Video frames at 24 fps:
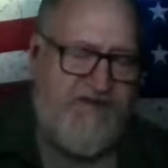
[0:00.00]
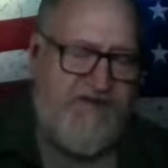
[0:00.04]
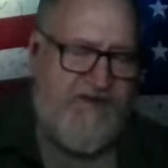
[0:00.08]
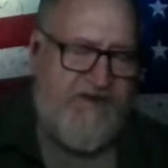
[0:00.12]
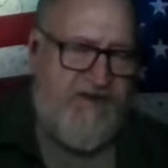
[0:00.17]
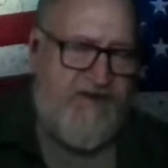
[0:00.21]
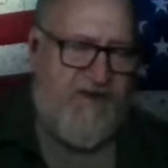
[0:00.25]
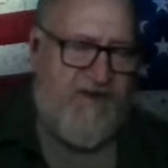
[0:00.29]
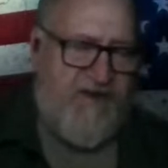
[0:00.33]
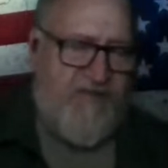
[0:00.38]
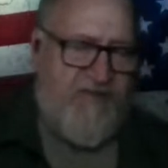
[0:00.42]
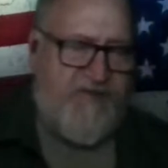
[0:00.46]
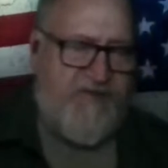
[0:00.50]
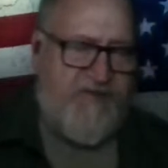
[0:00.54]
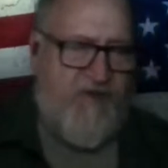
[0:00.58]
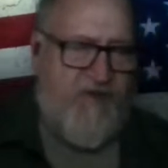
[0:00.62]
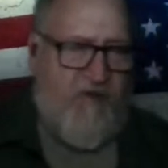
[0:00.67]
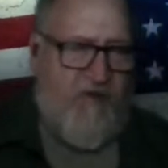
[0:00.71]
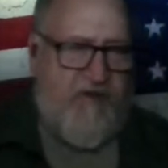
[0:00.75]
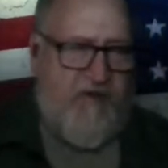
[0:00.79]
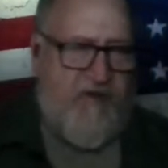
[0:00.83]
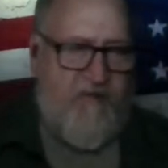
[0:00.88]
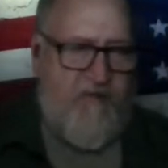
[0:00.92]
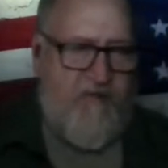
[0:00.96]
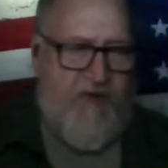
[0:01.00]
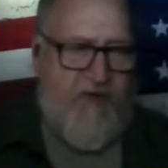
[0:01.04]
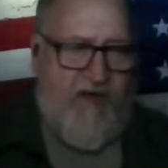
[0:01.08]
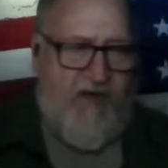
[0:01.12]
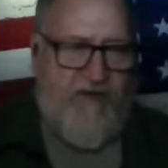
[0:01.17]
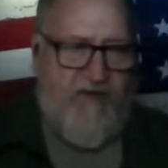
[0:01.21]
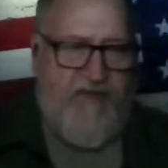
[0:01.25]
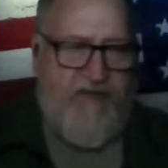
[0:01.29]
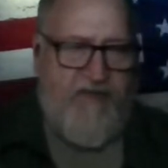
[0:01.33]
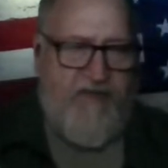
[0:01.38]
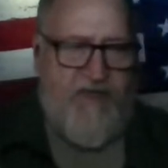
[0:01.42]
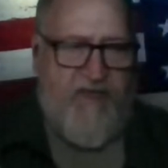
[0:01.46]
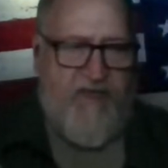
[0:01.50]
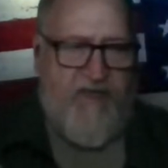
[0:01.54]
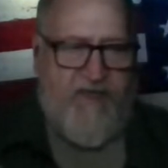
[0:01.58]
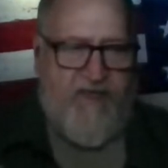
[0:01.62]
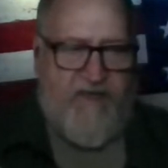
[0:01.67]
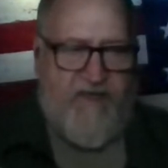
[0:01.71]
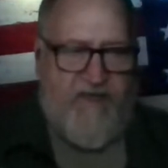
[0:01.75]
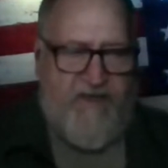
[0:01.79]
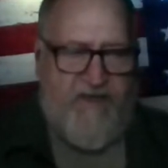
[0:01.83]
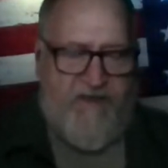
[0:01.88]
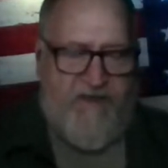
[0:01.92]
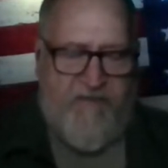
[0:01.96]
it, and they were talking about
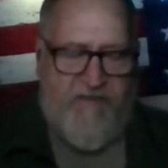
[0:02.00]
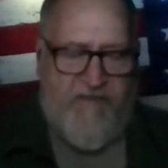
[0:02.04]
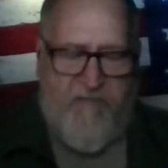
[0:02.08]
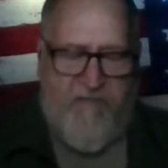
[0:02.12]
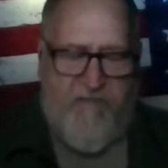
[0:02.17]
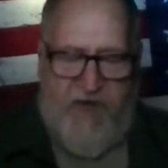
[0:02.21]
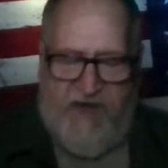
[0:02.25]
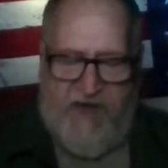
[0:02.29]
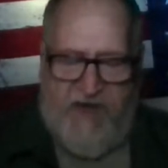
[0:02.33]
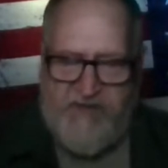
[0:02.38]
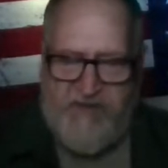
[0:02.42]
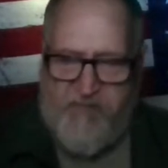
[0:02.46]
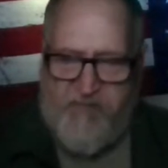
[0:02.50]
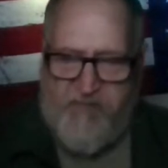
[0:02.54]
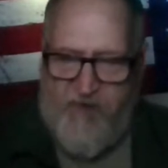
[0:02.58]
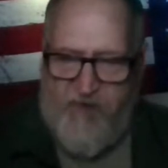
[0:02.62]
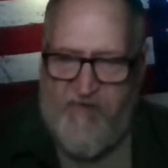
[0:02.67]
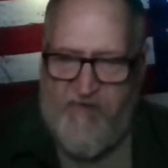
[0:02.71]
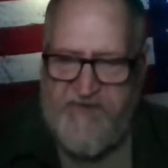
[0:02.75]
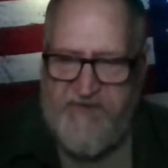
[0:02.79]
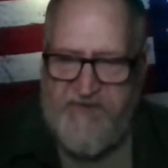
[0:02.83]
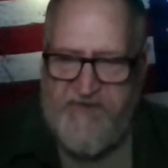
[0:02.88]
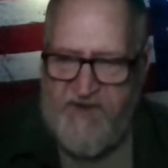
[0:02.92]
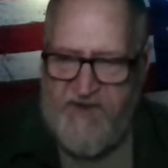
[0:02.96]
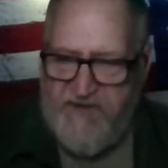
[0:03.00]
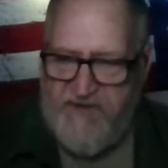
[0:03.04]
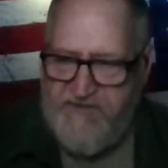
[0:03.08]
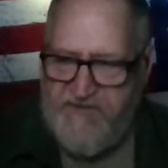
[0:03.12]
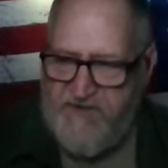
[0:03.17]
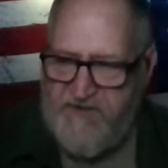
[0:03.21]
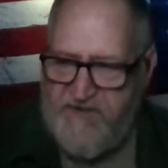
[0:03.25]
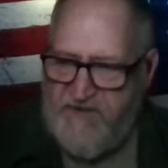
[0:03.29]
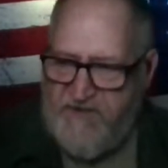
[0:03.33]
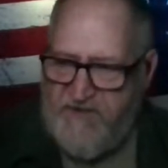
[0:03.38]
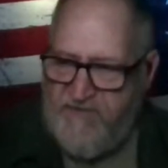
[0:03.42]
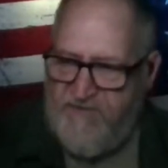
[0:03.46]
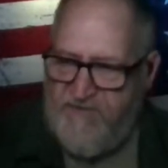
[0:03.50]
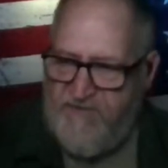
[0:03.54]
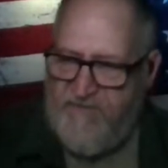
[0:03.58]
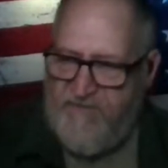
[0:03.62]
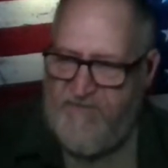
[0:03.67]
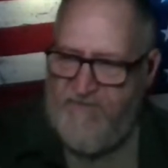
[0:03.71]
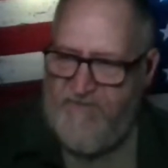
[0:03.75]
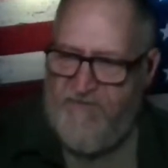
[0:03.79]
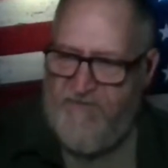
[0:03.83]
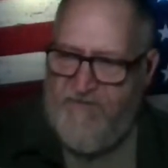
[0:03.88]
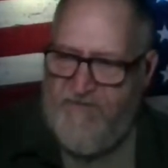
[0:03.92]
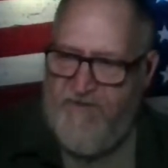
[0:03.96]
mass protesting
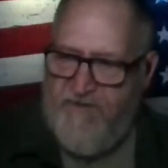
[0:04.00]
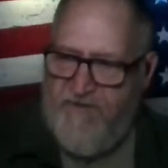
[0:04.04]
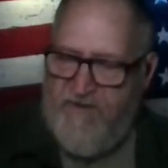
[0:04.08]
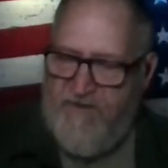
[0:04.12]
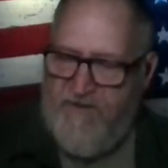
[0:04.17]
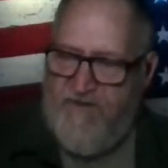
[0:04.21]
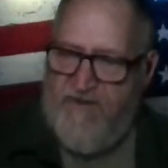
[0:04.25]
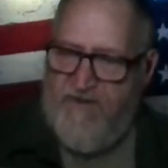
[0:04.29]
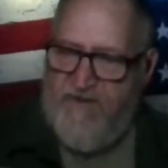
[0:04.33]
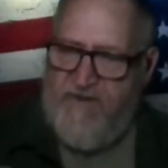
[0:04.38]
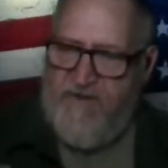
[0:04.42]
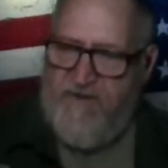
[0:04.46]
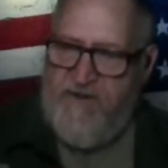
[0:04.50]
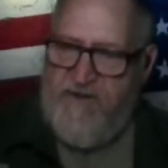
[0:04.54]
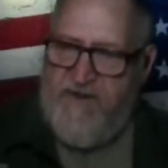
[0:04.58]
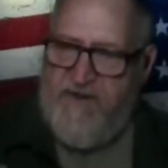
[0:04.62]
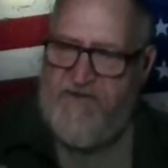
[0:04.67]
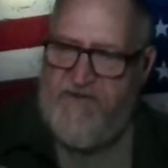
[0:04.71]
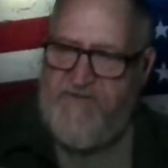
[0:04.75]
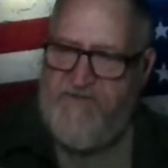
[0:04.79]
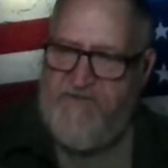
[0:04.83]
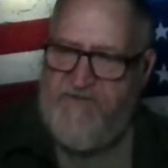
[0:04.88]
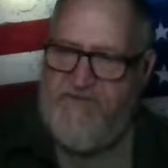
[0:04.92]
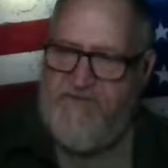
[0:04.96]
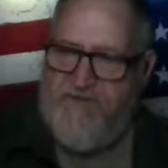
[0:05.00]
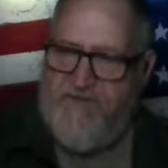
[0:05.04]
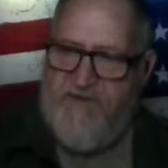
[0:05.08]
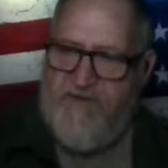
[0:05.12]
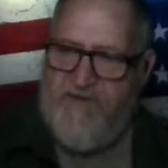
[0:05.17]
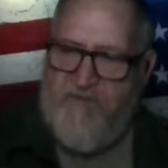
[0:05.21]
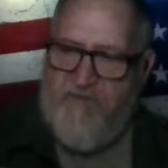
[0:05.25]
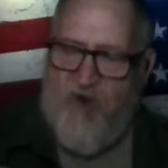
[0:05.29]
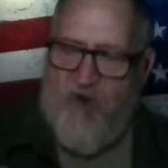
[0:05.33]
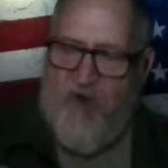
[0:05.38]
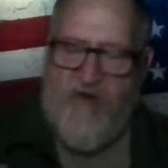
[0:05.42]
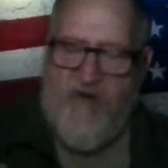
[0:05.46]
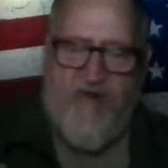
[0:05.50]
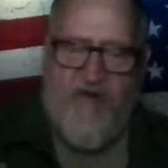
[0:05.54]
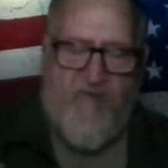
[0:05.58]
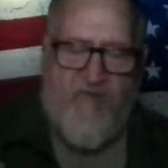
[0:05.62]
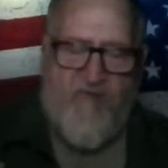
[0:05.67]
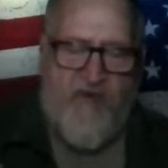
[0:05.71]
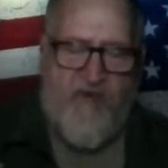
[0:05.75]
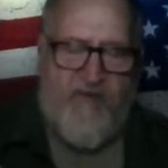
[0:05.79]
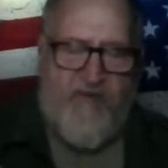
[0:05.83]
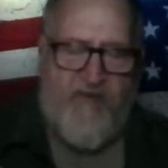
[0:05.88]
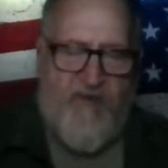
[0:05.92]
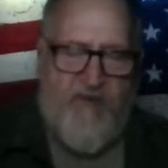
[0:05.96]
against Marco
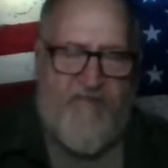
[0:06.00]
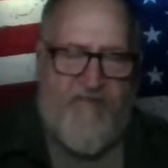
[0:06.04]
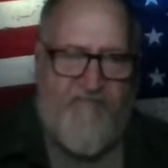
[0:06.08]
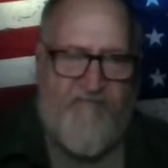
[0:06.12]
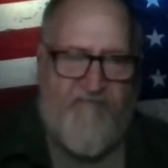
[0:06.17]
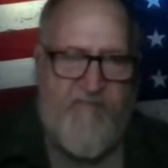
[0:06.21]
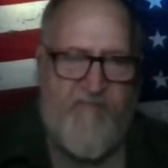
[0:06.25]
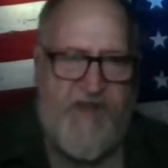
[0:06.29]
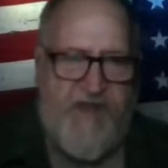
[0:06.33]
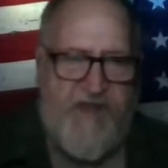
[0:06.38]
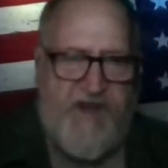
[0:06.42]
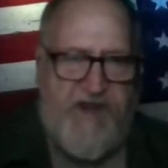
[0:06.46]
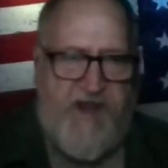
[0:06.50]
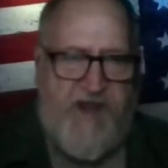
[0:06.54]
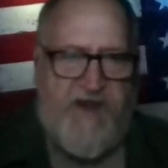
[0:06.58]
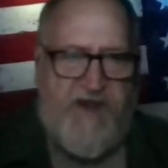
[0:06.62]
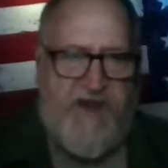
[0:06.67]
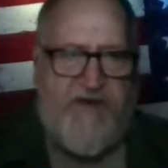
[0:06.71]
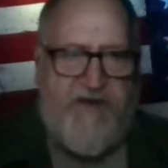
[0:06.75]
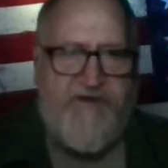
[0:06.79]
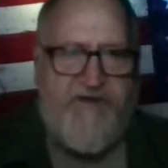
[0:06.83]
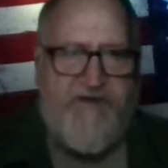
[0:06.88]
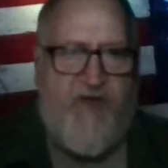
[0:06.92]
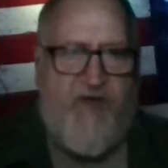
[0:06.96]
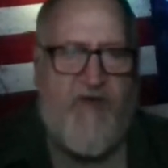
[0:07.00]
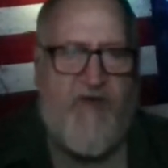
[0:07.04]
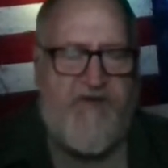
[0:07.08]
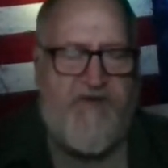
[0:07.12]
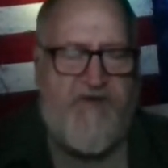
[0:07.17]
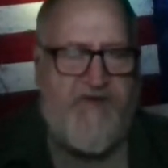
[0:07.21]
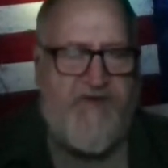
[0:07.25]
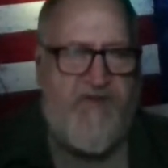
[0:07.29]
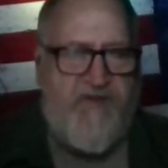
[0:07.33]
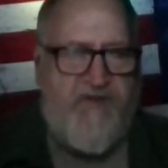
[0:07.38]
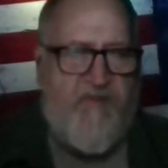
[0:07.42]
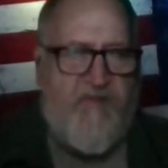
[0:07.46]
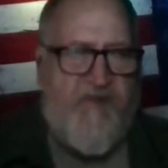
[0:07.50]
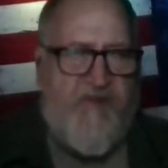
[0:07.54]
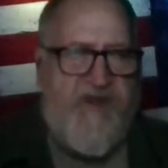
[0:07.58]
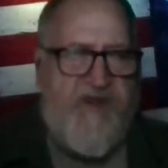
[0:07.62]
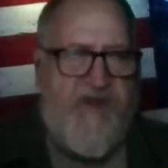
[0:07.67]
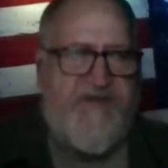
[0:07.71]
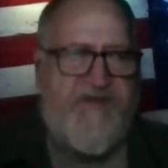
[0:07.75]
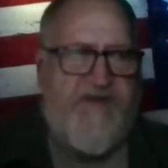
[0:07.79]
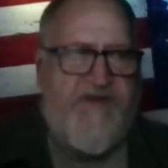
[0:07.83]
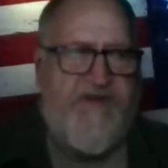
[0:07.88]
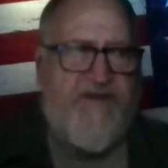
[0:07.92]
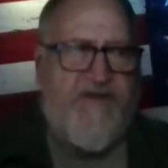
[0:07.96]
Rubio for being down there talking to the
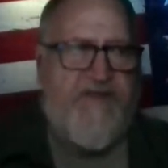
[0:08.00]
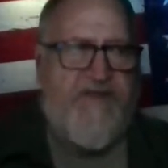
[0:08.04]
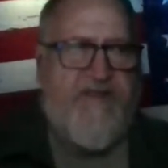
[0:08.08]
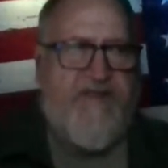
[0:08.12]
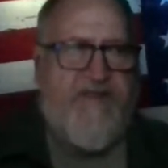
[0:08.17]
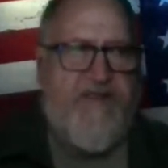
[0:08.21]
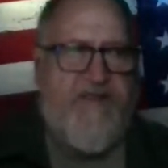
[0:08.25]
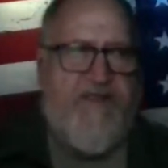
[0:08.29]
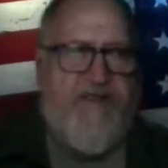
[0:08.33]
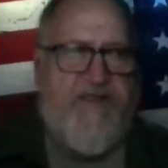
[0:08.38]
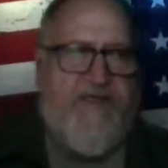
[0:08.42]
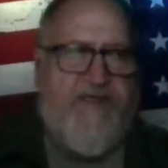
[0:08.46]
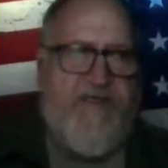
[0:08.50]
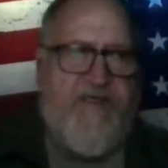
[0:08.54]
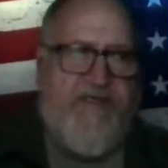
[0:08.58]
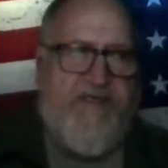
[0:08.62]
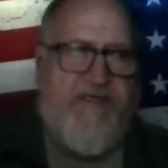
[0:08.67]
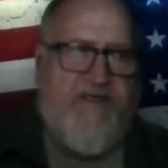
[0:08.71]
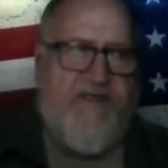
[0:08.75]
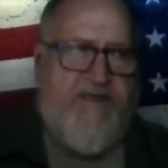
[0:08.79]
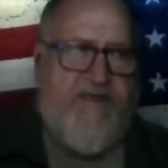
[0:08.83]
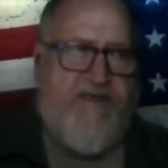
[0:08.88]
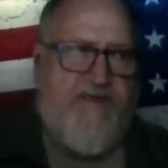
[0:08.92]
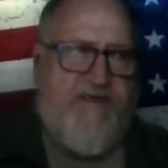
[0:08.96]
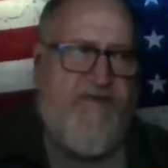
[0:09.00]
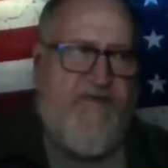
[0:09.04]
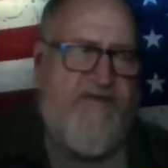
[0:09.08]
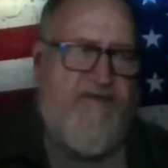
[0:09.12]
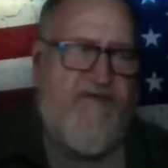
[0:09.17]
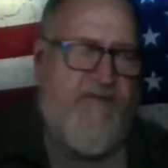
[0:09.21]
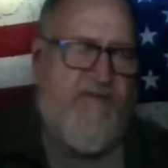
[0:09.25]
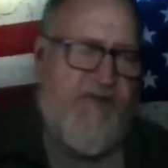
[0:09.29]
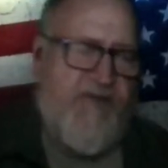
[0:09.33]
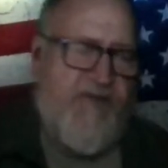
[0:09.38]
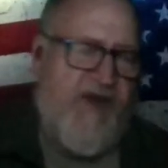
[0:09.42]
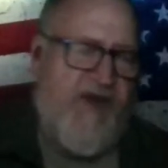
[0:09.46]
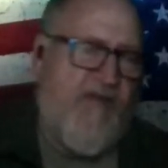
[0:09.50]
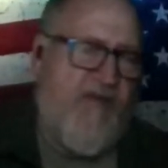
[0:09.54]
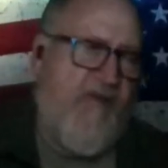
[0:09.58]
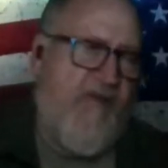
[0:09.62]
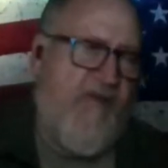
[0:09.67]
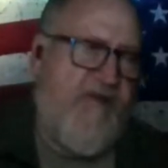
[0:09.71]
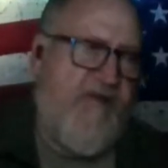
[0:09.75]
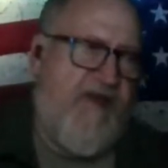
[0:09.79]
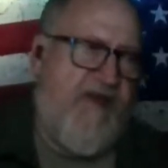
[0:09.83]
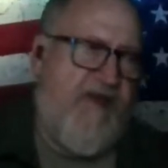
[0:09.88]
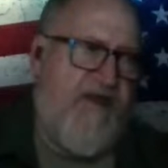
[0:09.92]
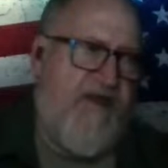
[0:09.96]
president of
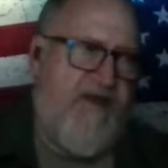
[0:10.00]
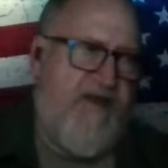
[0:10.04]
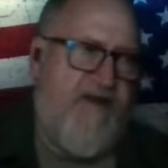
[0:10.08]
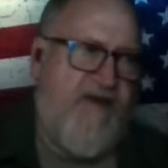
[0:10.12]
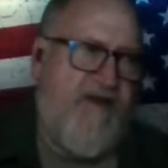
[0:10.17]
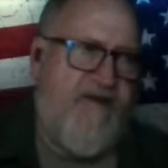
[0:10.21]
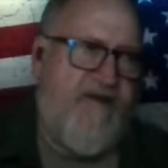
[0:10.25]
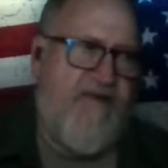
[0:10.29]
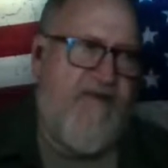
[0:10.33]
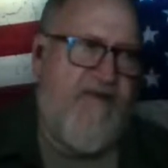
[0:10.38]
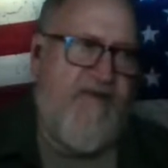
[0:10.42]
Panama down there